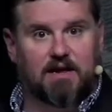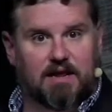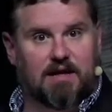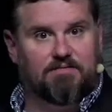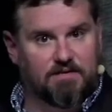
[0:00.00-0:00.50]
And
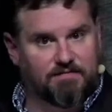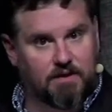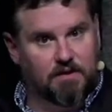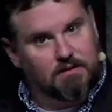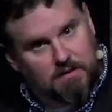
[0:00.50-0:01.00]
have
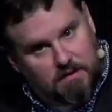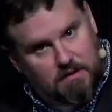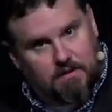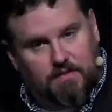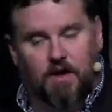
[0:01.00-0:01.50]
different
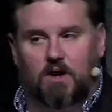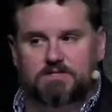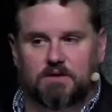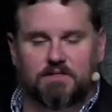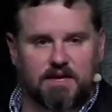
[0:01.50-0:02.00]

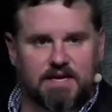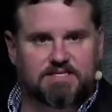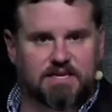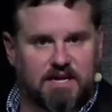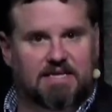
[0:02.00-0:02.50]
thoughts on
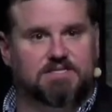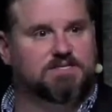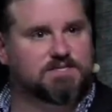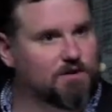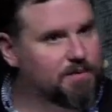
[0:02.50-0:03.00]
things, and
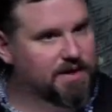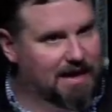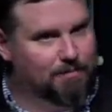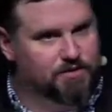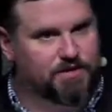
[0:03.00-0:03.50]
yet still be
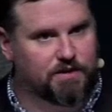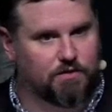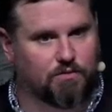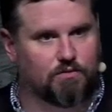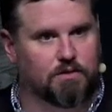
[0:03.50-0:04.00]
able
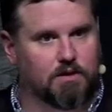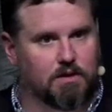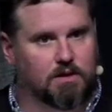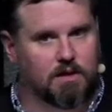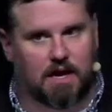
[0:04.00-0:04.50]
to
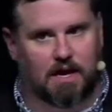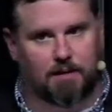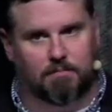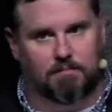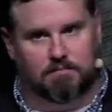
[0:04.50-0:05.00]

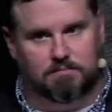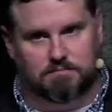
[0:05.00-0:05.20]
um,